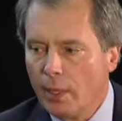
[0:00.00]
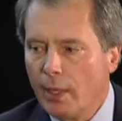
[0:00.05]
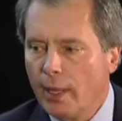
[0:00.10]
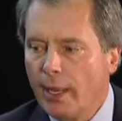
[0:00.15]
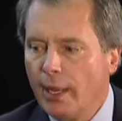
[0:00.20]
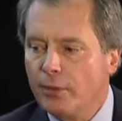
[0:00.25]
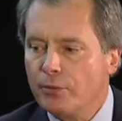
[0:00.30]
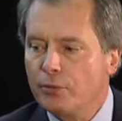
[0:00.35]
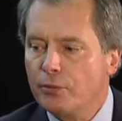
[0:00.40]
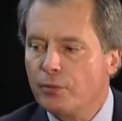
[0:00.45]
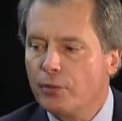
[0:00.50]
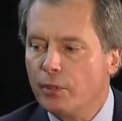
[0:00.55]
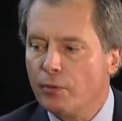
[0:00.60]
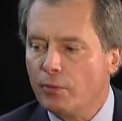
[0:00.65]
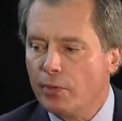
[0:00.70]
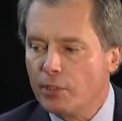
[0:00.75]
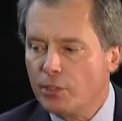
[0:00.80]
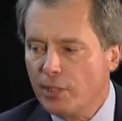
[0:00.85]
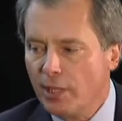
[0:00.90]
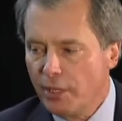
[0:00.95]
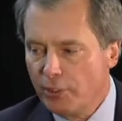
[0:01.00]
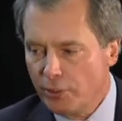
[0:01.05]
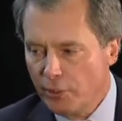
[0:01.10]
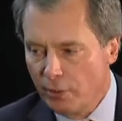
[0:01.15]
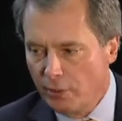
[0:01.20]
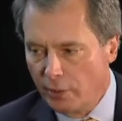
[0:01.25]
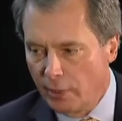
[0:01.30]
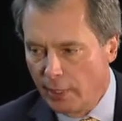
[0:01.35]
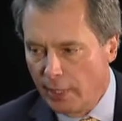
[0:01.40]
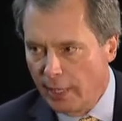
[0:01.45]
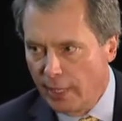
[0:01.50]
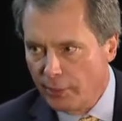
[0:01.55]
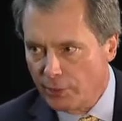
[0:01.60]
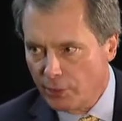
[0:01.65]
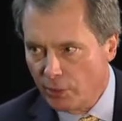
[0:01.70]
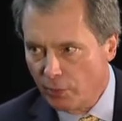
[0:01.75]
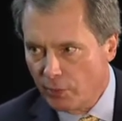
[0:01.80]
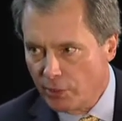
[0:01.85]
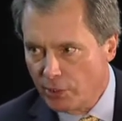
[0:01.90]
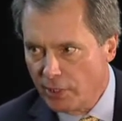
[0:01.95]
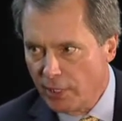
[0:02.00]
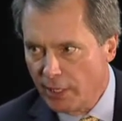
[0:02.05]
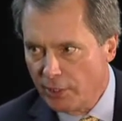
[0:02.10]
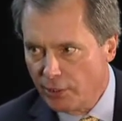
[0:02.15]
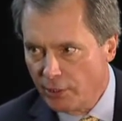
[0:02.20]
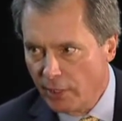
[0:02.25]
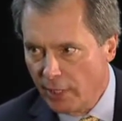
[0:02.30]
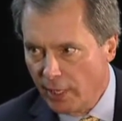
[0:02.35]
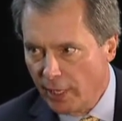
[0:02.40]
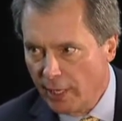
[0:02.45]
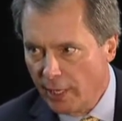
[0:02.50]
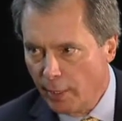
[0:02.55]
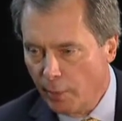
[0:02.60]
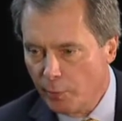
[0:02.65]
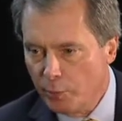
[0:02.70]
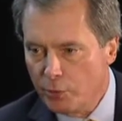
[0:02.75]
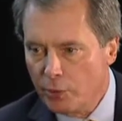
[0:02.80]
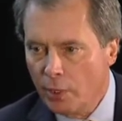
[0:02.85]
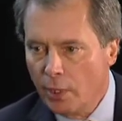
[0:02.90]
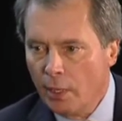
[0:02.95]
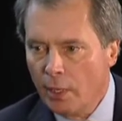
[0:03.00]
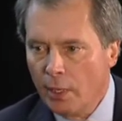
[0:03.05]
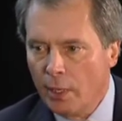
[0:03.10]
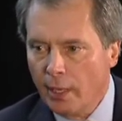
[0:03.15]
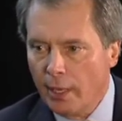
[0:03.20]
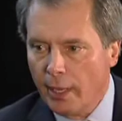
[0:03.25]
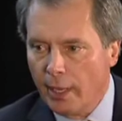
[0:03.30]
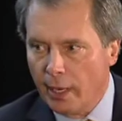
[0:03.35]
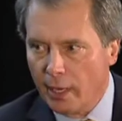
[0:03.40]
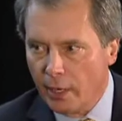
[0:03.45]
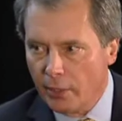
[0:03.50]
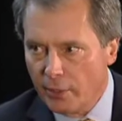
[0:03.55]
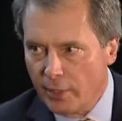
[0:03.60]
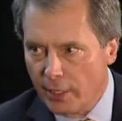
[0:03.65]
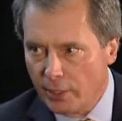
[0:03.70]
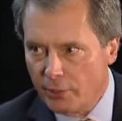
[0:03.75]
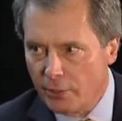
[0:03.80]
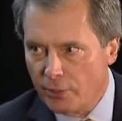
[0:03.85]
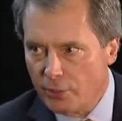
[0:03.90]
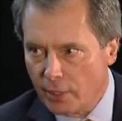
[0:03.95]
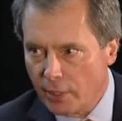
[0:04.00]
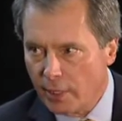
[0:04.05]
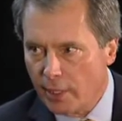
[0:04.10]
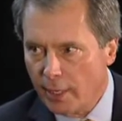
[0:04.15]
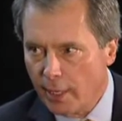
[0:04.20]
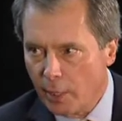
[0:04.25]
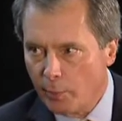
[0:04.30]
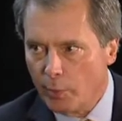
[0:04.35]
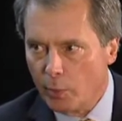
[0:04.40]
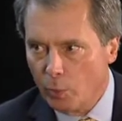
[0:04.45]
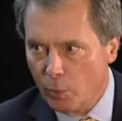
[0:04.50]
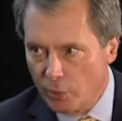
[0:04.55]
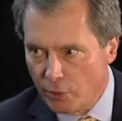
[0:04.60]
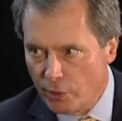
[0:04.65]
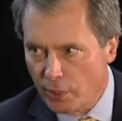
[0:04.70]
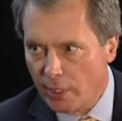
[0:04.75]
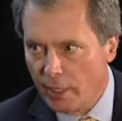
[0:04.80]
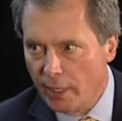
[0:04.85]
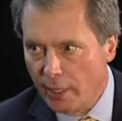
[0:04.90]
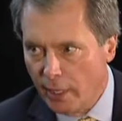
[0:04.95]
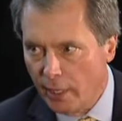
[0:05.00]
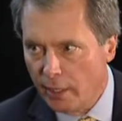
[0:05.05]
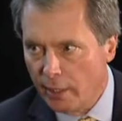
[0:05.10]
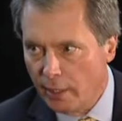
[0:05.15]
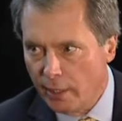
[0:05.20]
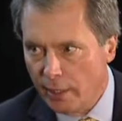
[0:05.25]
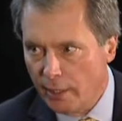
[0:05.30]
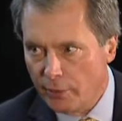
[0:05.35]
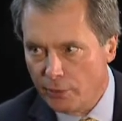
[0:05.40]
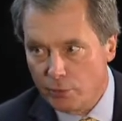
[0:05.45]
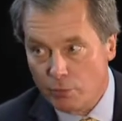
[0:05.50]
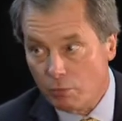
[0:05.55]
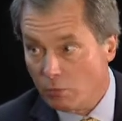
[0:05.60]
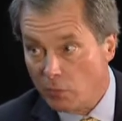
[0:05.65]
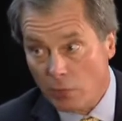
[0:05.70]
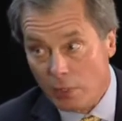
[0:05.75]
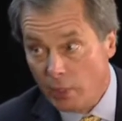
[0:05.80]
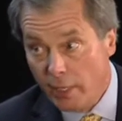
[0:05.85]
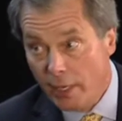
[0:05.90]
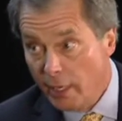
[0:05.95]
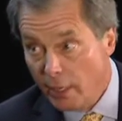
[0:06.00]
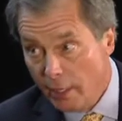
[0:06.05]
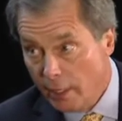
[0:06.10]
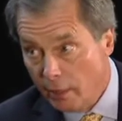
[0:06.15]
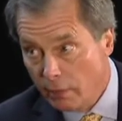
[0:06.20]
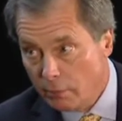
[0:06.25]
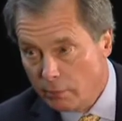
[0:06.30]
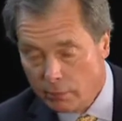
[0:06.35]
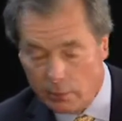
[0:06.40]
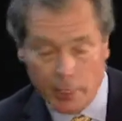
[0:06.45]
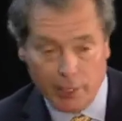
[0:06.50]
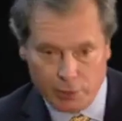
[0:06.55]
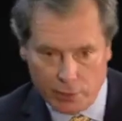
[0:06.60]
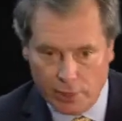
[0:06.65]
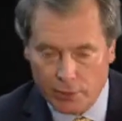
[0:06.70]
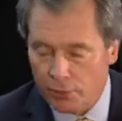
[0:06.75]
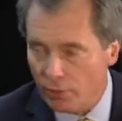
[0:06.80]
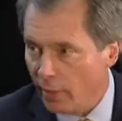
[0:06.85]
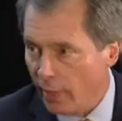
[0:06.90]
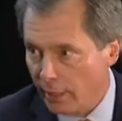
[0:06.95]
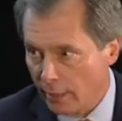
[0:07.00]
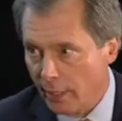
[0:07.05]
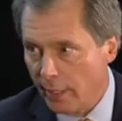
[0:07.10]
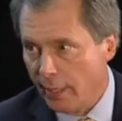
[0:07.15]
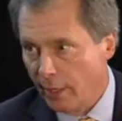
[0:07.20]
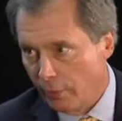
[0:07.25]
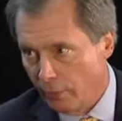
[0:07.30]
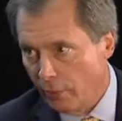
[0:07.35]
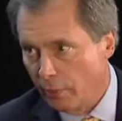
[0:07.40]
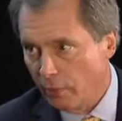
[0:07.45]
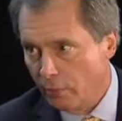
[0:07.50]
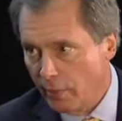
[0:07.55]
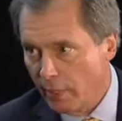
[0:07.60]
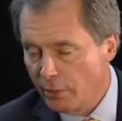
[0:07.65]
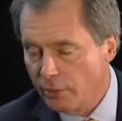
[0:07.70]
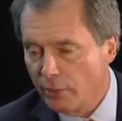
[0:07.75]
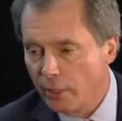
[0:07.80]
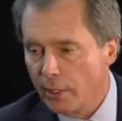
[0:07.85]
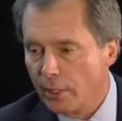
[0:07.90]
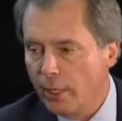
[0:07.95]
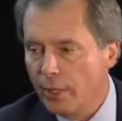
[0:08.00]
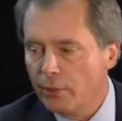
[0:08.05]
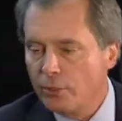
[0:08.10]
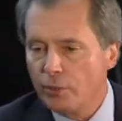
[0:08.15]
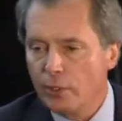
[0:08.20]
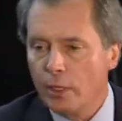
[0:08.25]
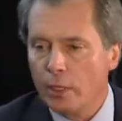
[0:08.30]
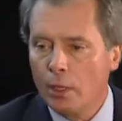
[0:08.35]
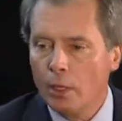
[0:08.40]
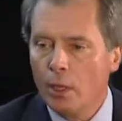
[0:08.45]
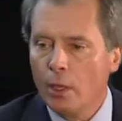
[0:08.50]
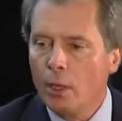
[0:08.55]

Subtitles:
as the recession, the national recession ebbs, and our Texas economy once again is leading, as it is right now, the rest of the country,